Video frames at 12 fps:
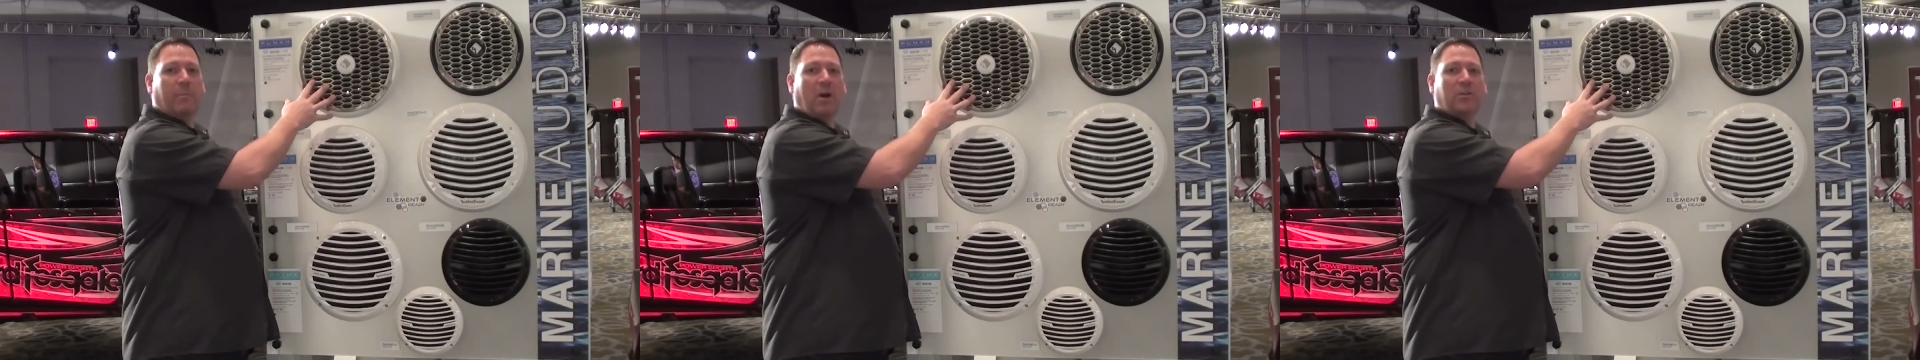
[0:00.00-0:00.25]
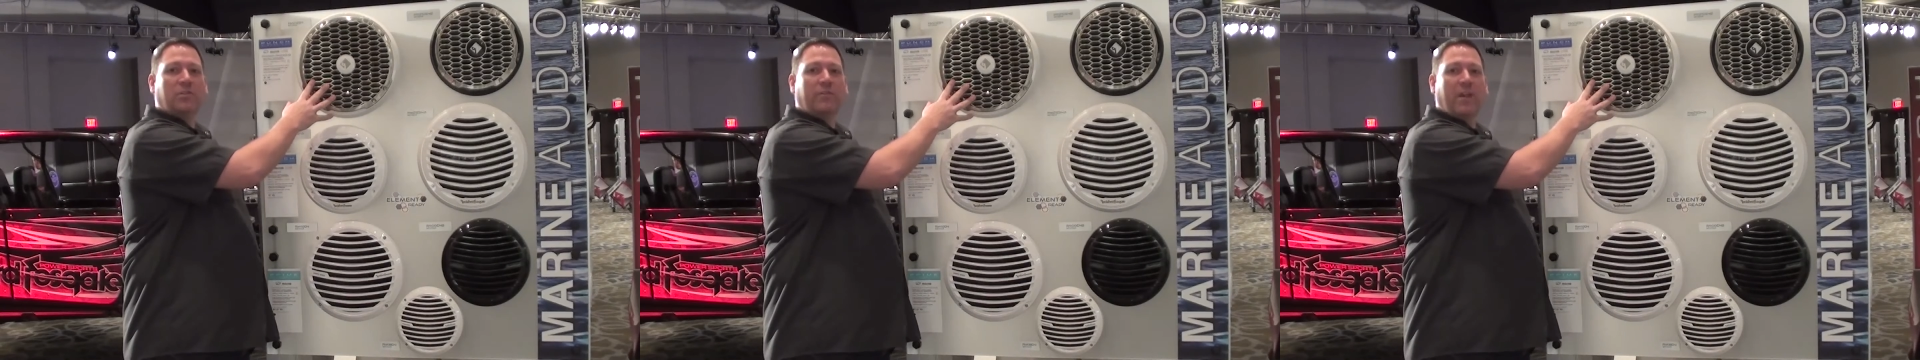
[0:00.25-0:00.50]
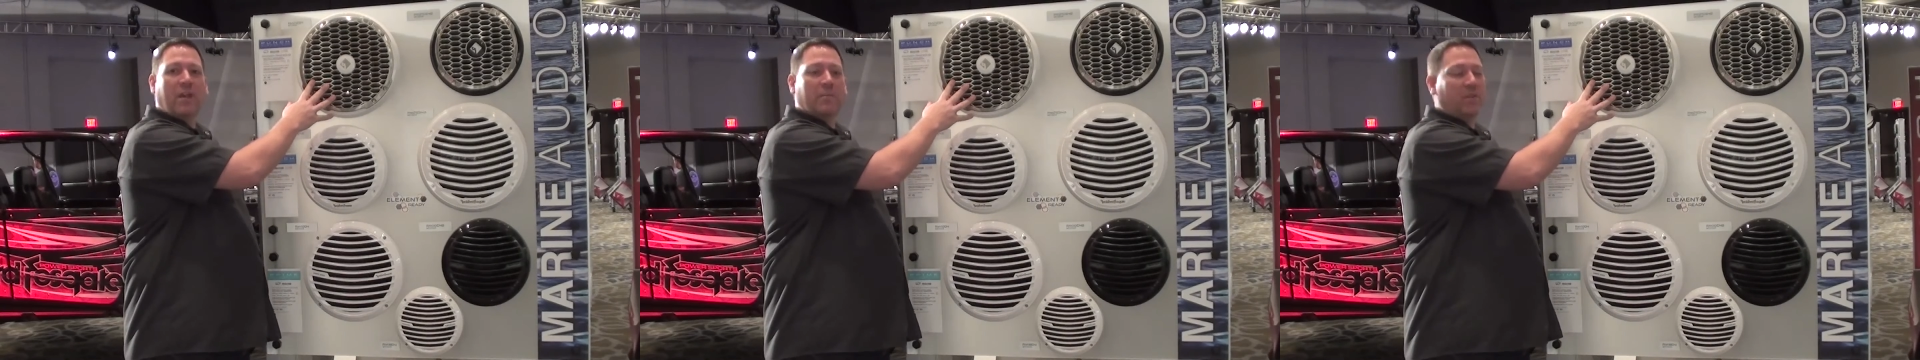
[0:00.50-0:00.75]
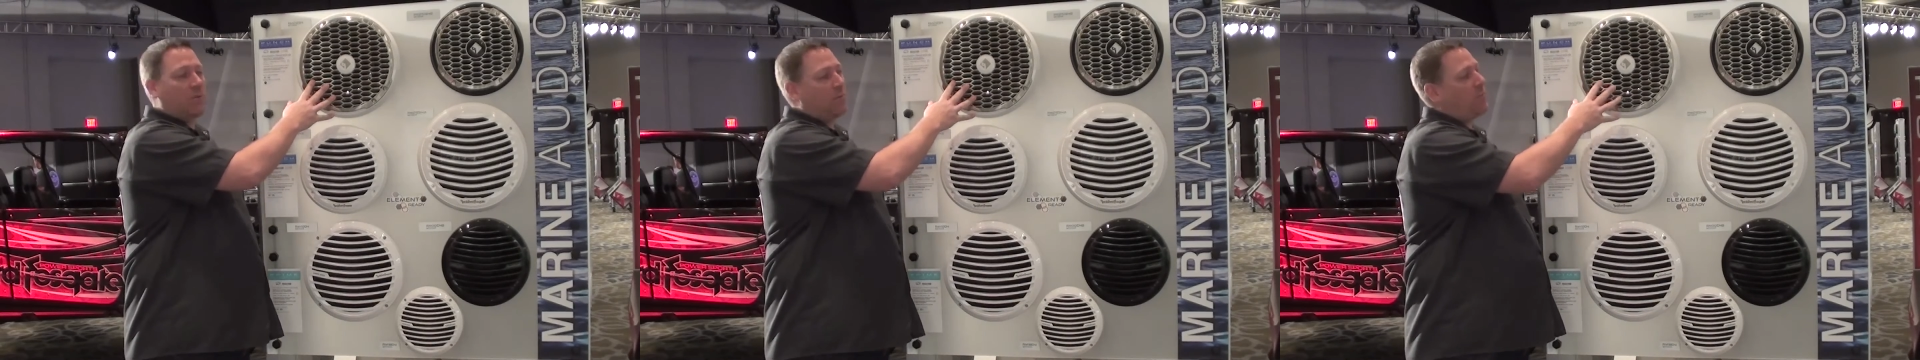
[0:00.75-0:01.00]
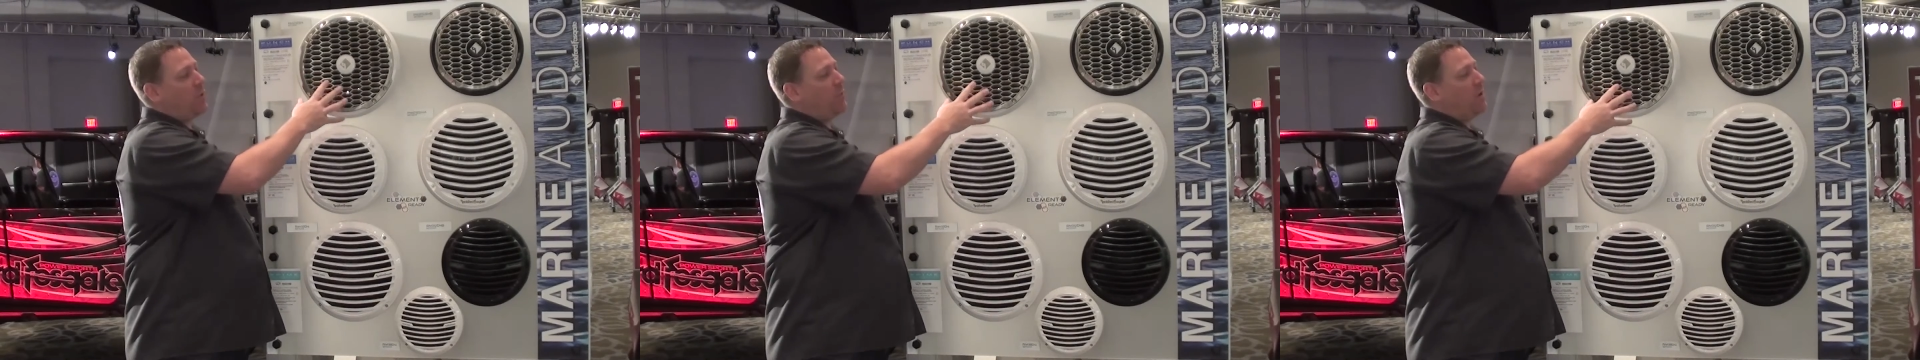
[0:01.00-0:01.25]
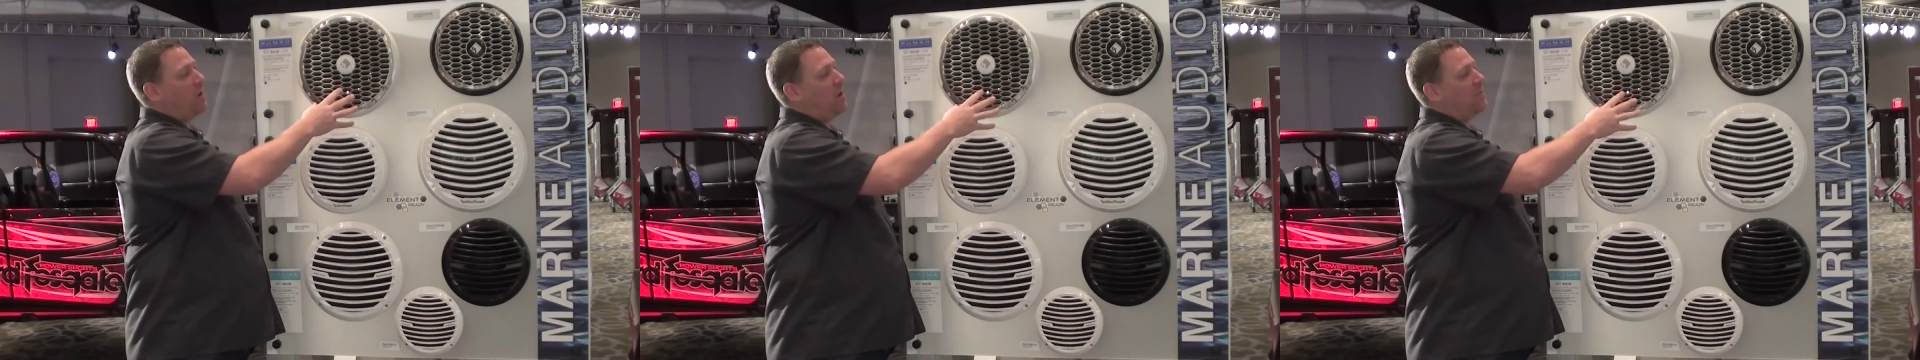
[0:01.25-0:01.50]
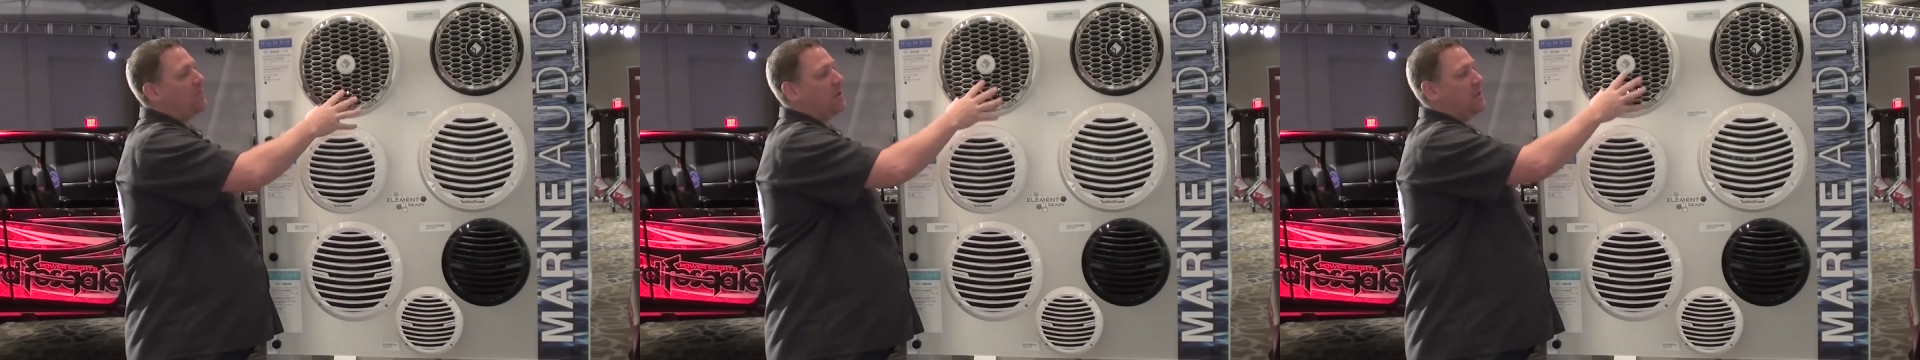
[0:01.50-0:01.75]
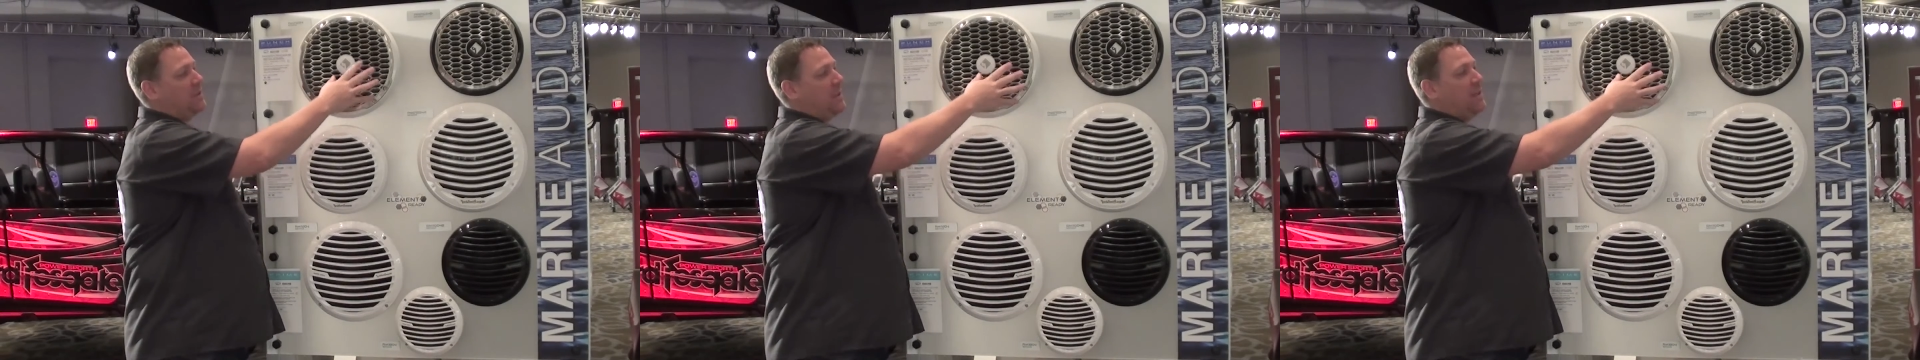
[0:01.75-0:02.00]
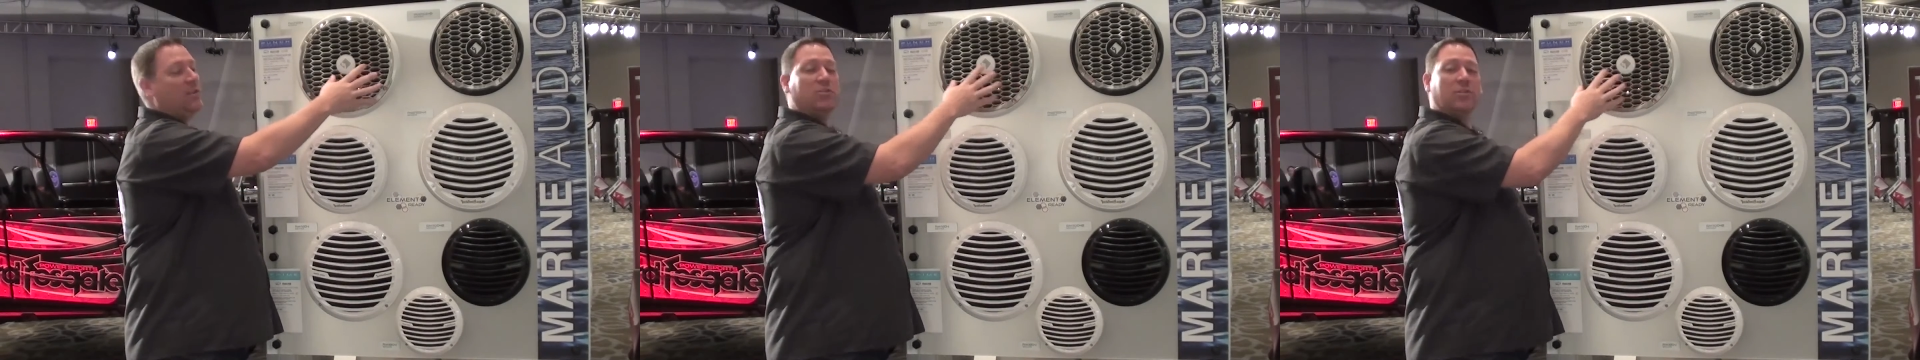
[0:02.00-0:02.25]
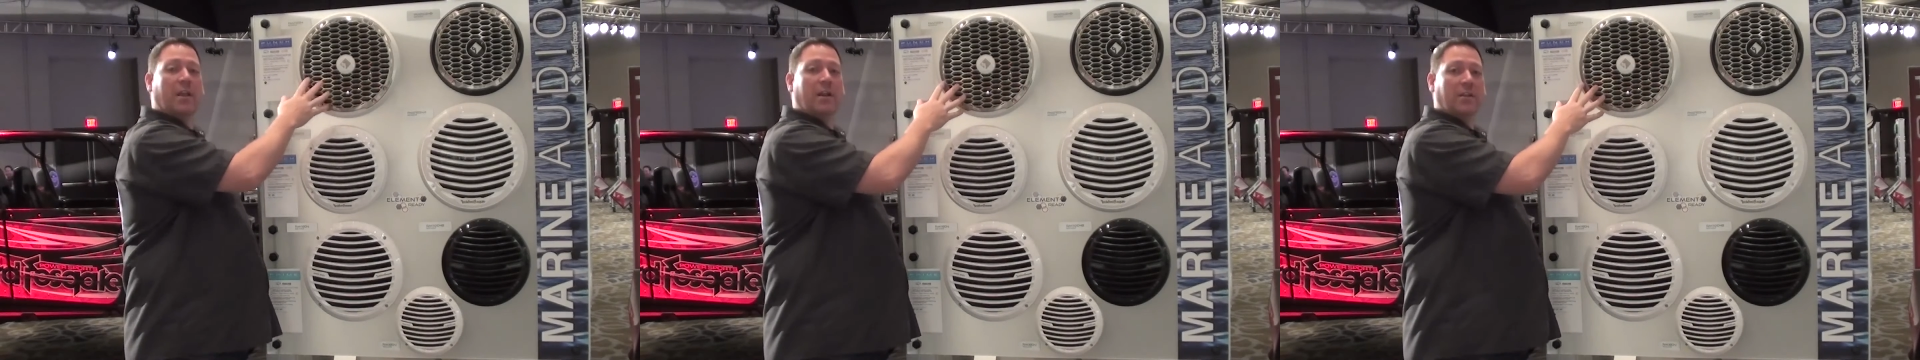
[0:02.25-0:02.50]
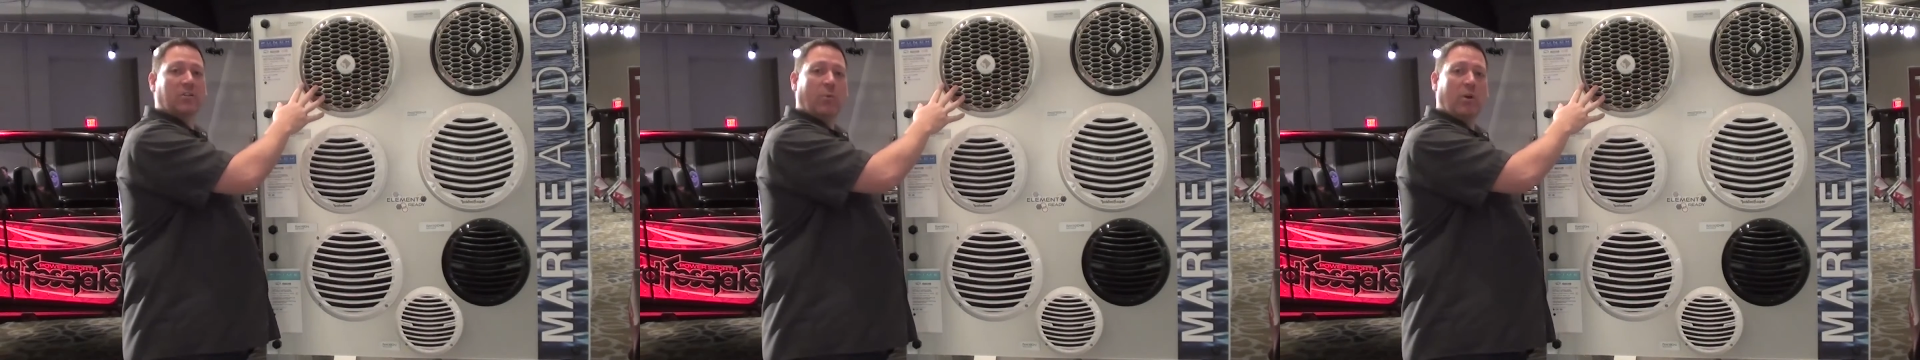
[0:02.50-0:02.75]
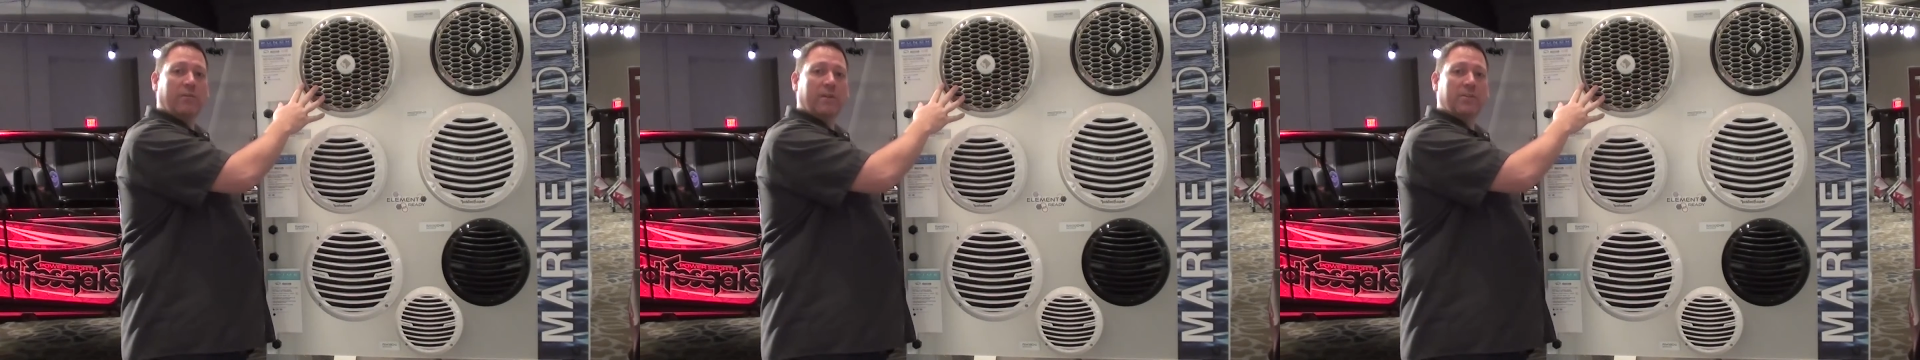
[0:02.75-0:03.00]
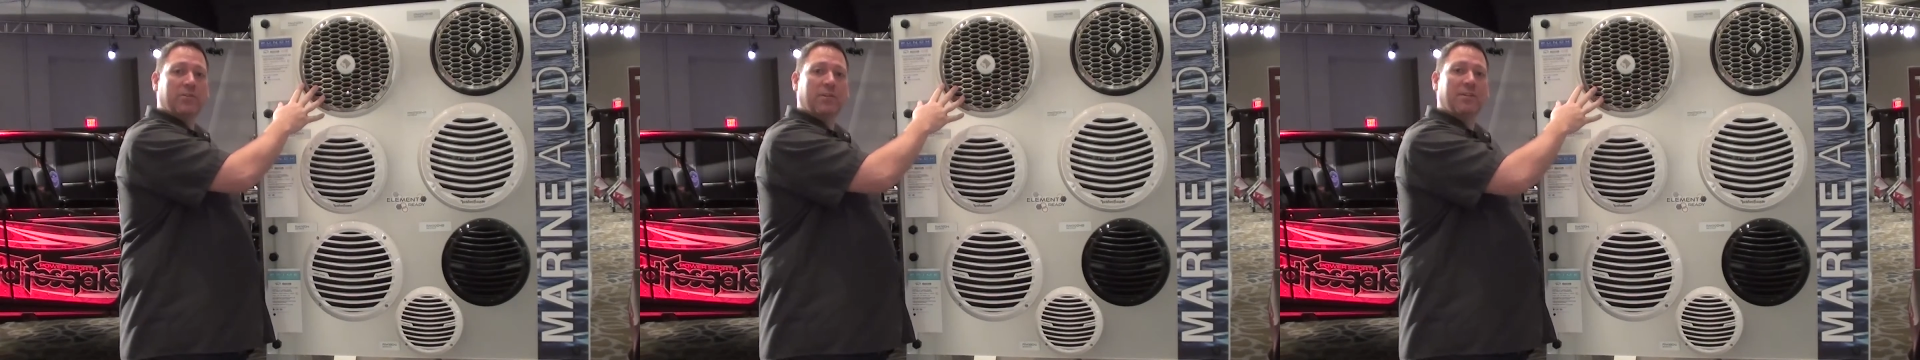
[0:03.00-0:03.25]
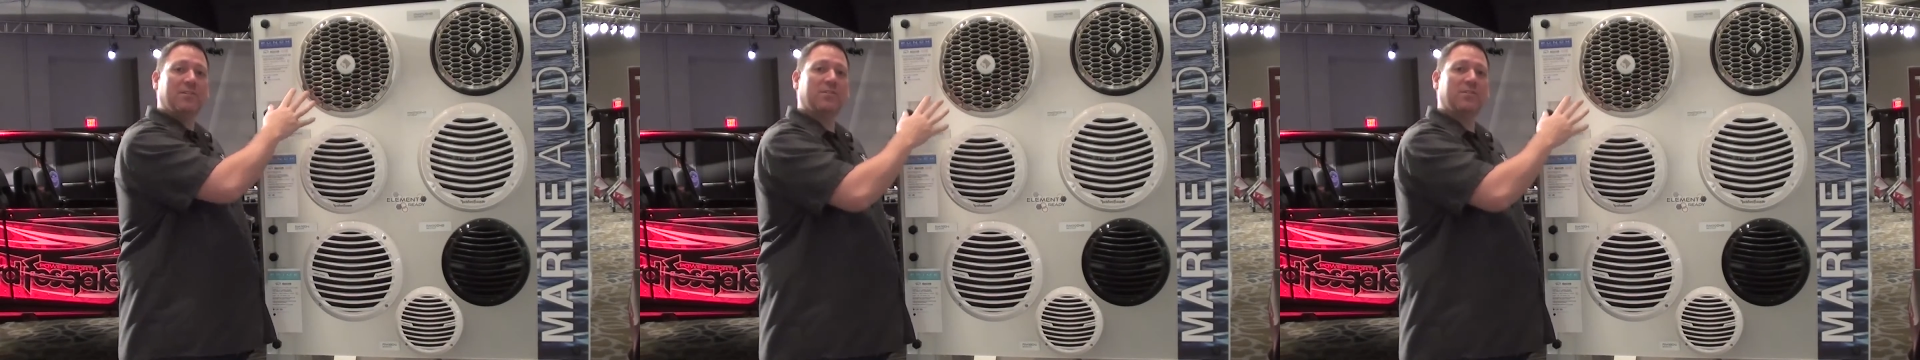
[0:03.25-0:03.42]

Punch family, where we offer a 10-inch and a 12-inch